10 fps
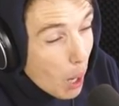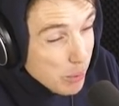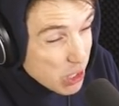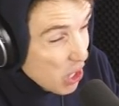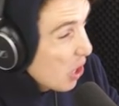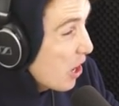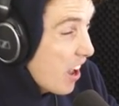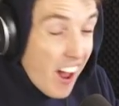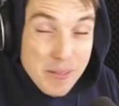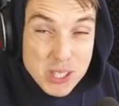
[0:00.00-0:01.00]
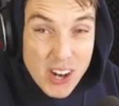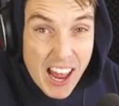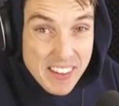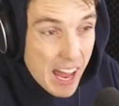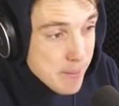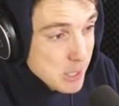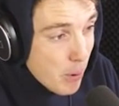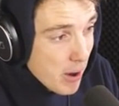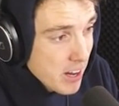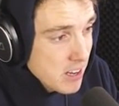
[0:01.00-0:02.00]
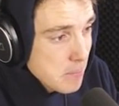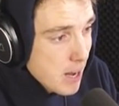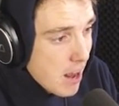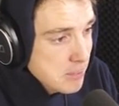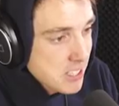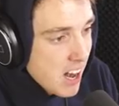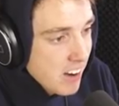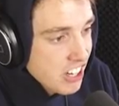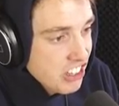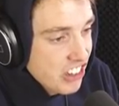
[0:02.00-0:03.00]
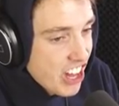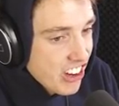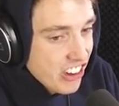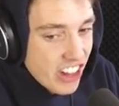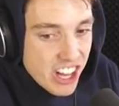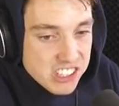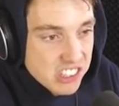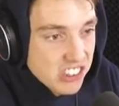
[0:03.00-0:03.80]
I'm not sure how the game has broken, but I'm staring at clown